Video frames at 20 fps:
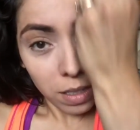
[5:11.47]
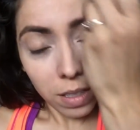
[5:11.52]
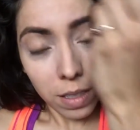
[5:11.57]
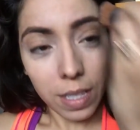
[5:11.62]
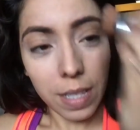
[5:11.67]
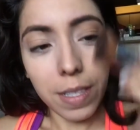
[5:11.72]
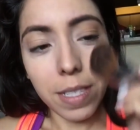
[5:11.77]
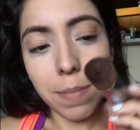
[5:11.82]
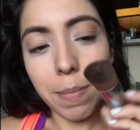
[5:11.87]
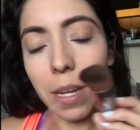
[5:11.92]

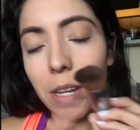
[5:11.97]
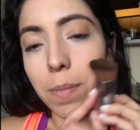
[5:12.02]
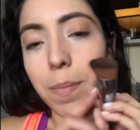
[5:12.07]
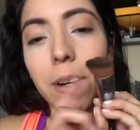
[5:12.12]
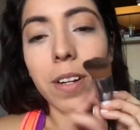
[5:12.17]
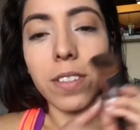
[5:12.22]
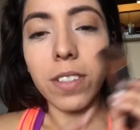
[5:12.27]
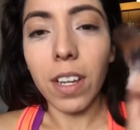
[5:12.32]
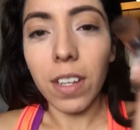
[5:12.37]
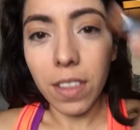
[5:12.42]
This metal
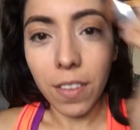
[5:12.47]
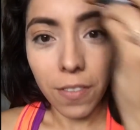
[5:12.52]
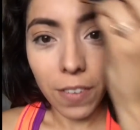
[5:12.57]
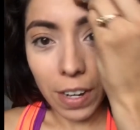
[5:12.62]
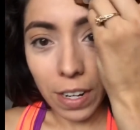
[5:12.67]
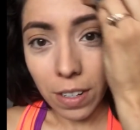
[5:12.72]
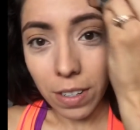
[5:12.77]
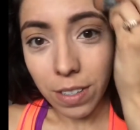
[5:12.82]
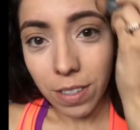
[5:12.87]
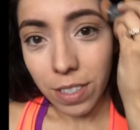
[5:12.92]
part's called the
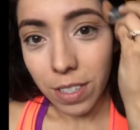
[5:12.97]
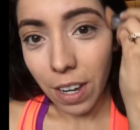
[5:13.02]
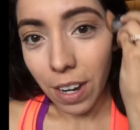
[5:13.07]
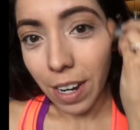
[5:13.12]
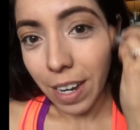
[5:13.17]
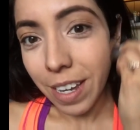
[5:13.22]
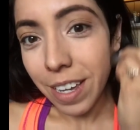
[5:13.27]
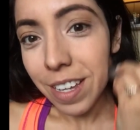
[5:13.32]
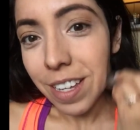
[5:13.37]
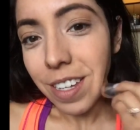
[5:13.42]
ferrule,
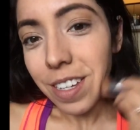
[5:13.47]
sorry.